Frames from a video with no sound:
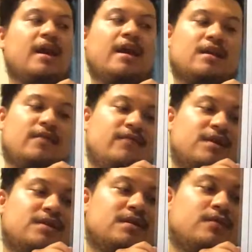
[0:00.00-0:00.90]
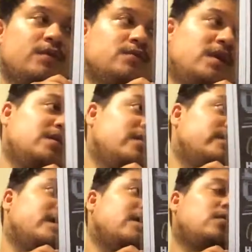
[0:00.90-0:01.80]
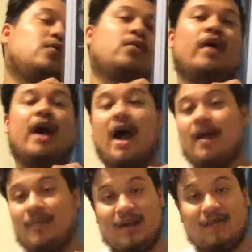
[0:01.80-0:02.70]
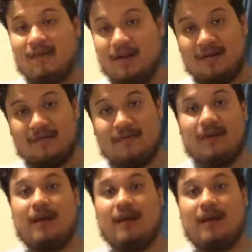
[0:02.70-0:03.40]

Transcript: at the convention, which I thought was kind of cool. I'm not a fan of